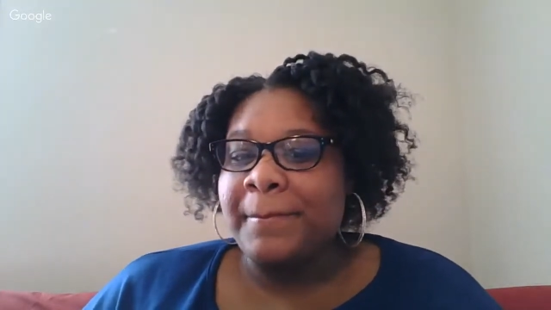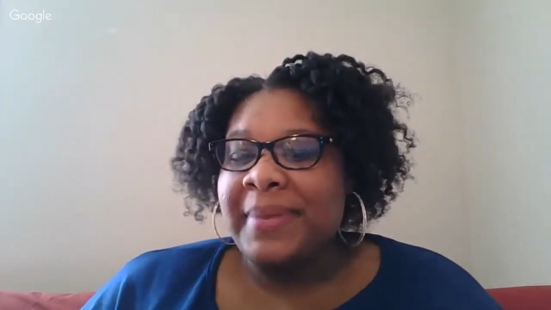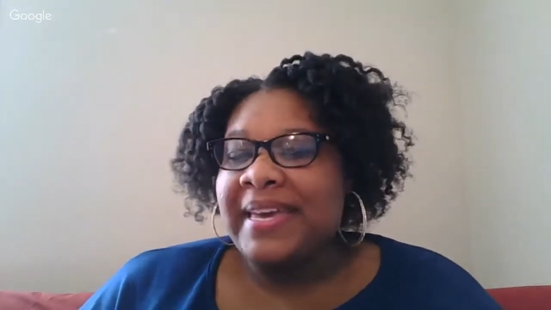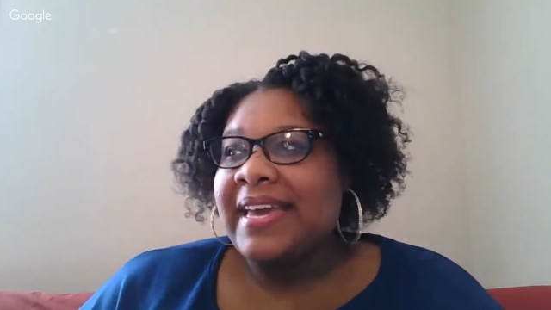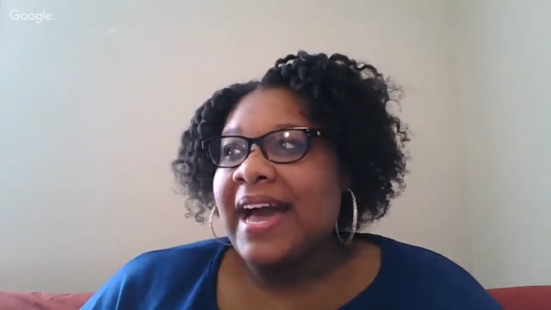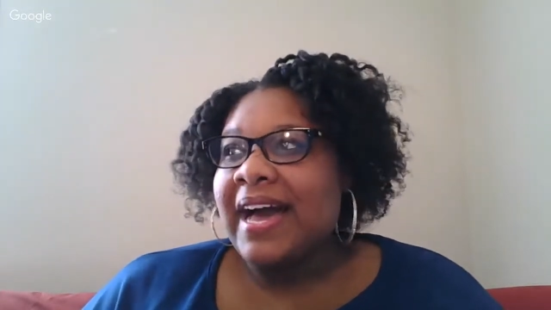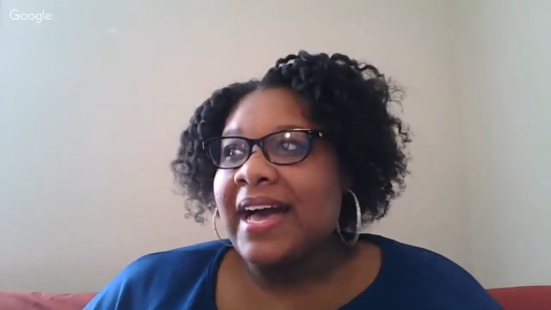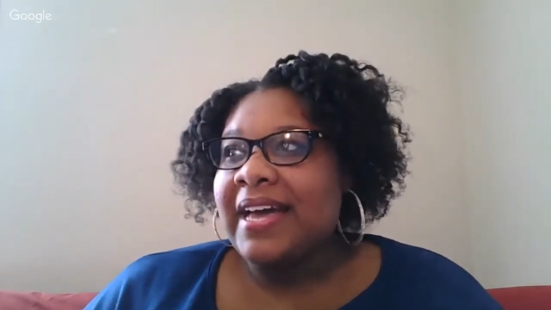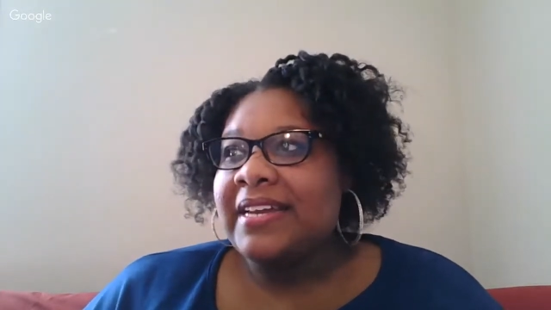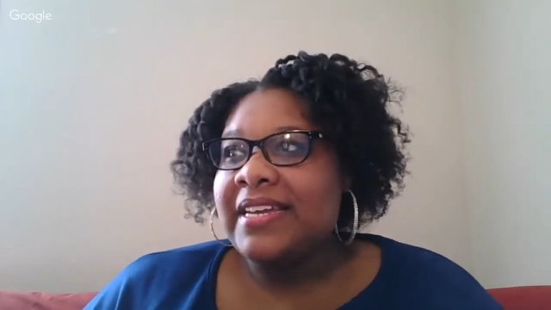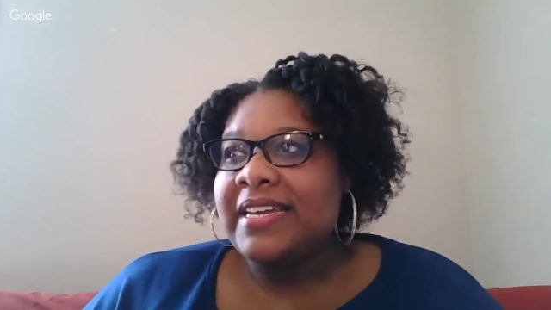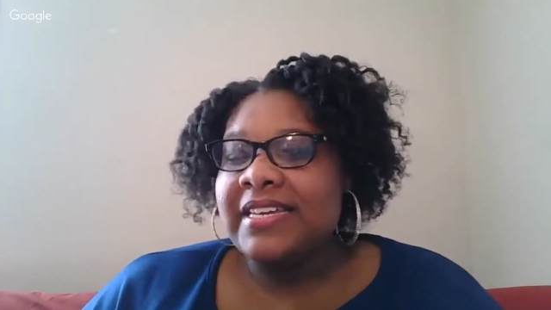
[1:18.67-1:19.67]

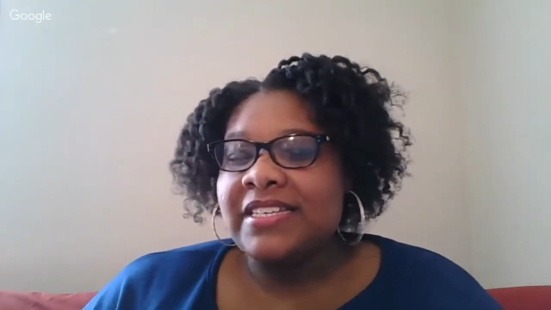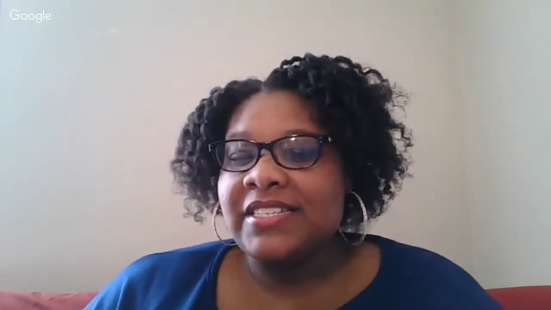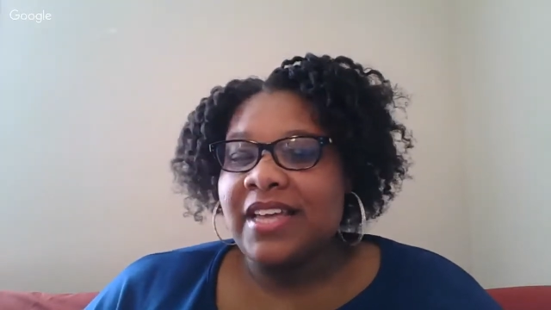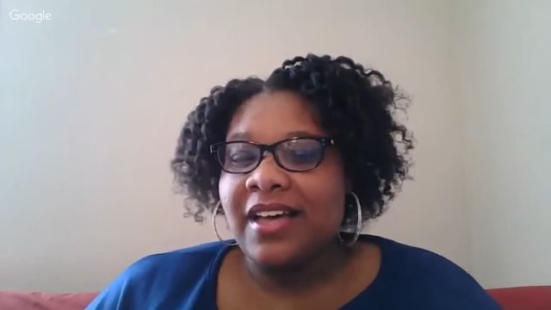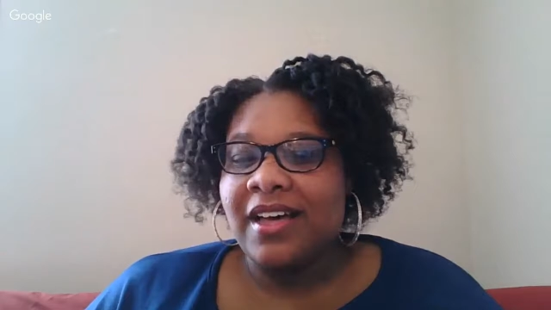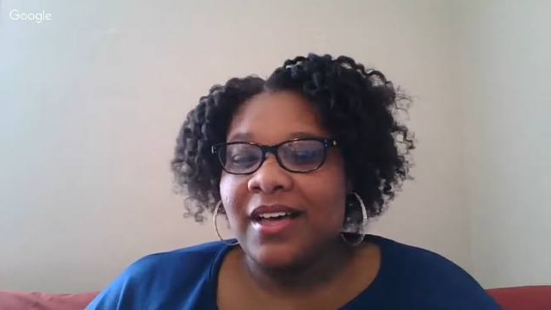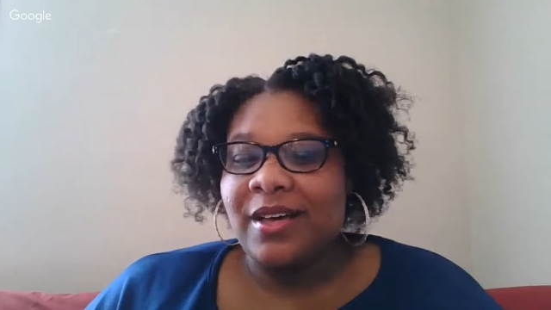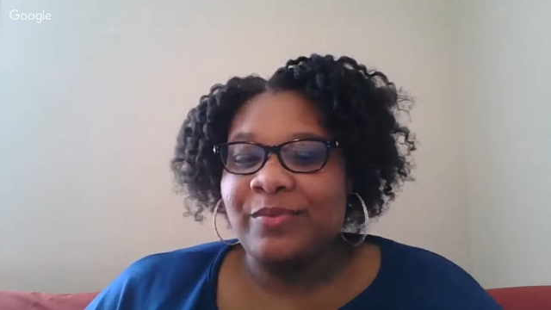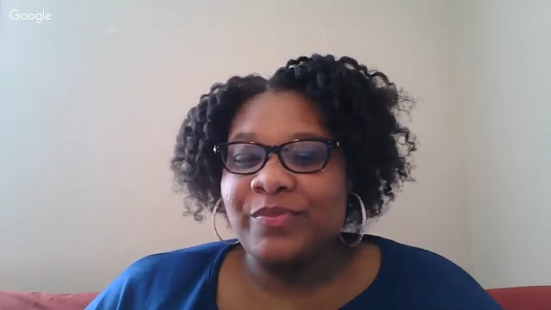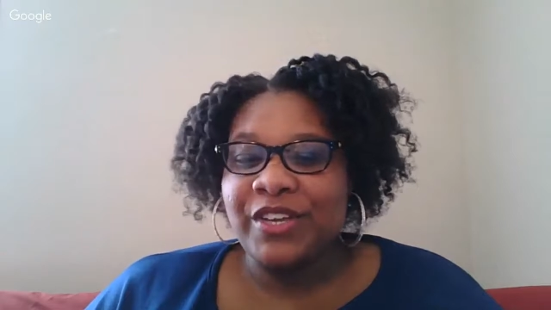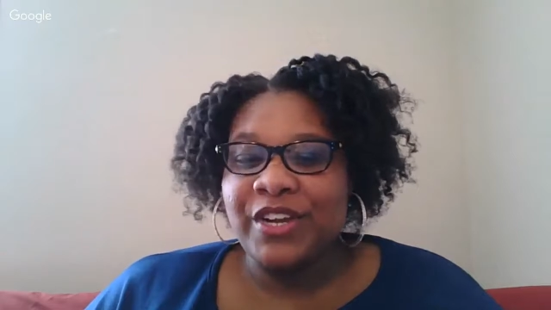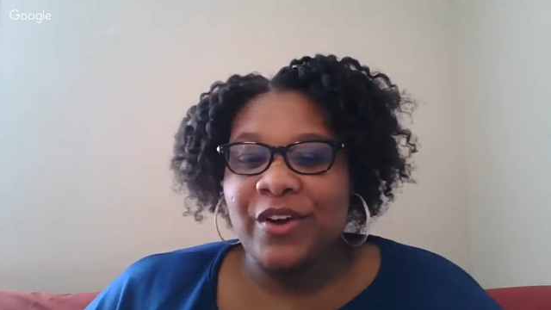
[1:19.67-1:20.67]
beyond his uh,
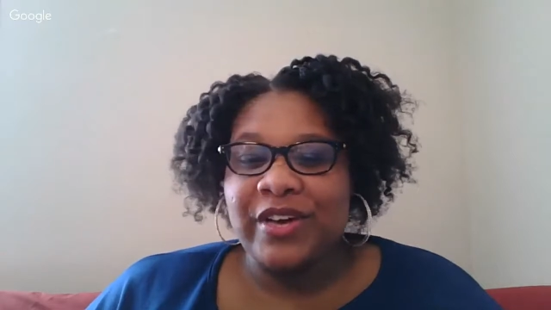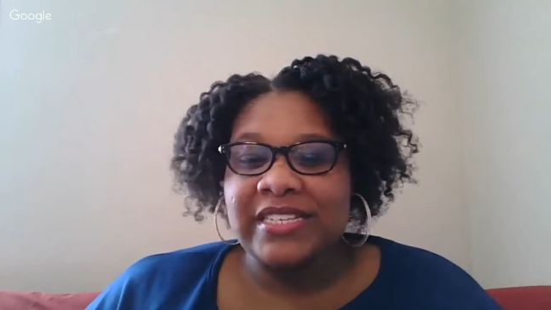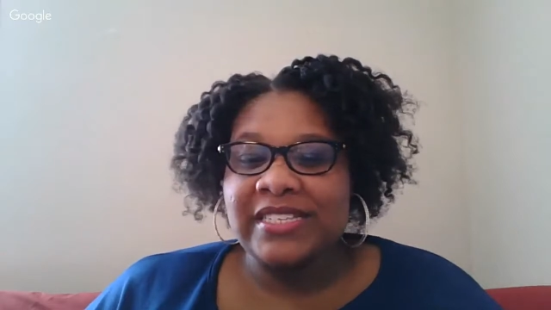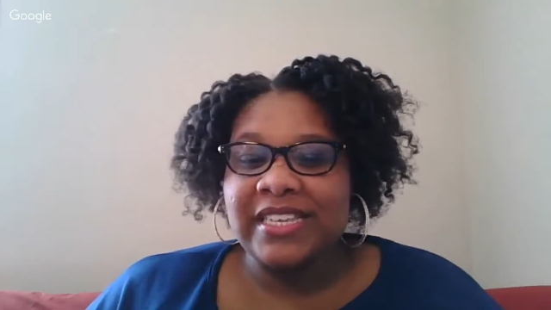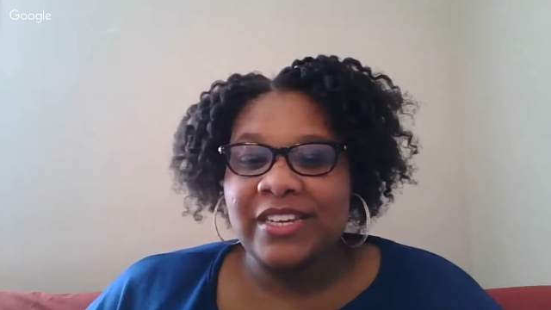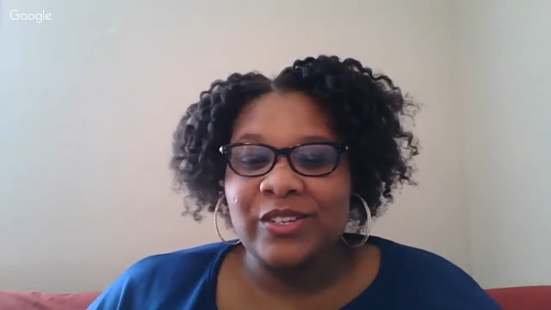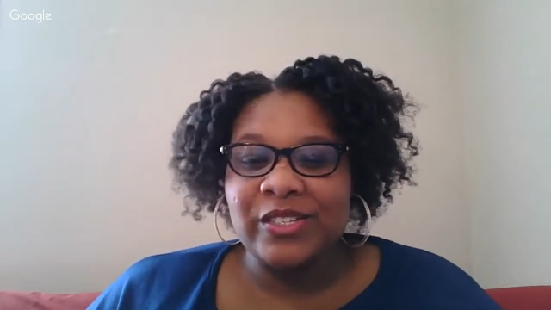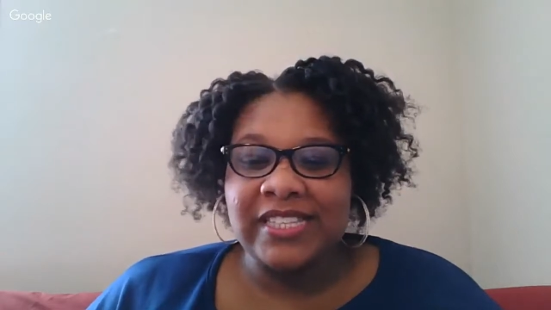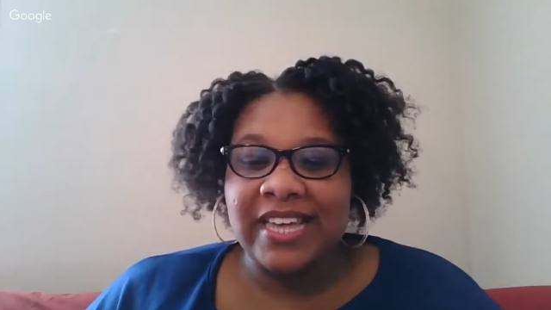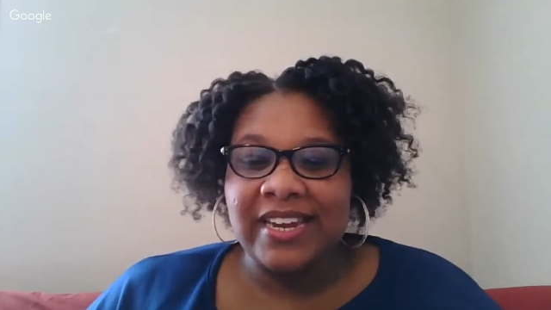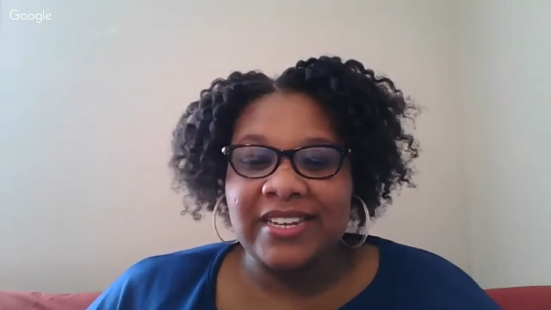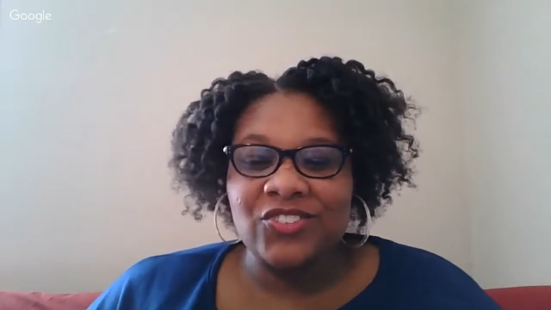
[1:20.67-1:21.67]
you know, his skill
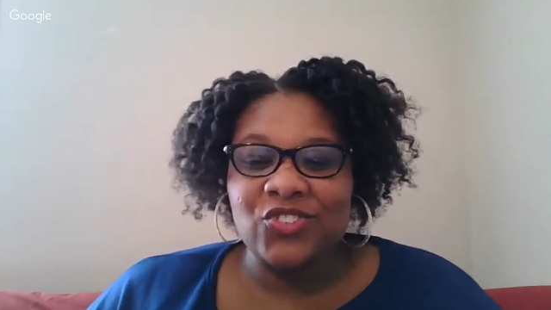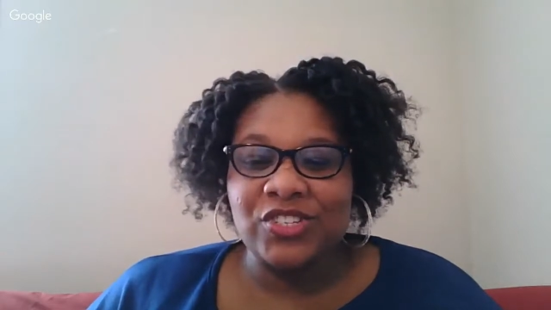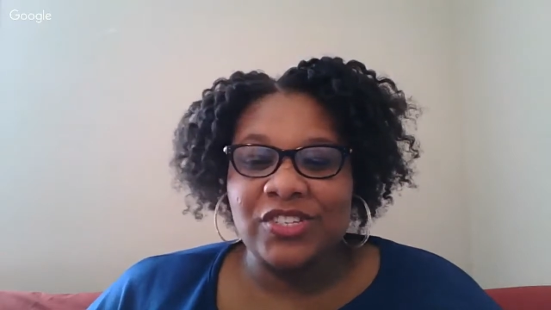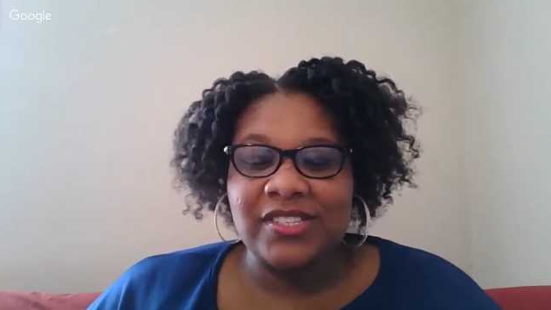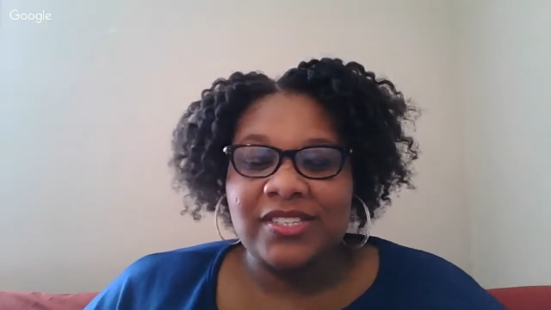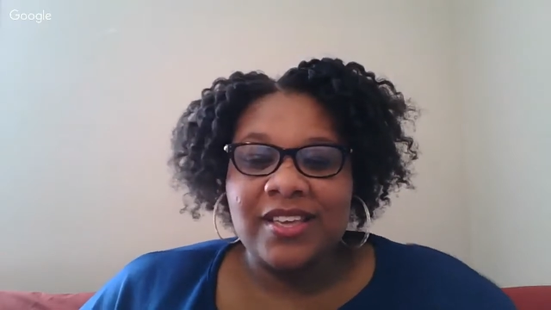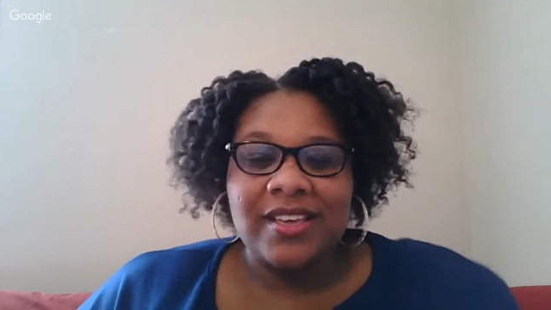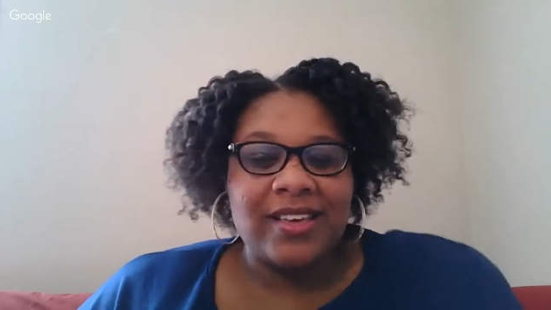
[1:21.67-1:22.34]
set is just,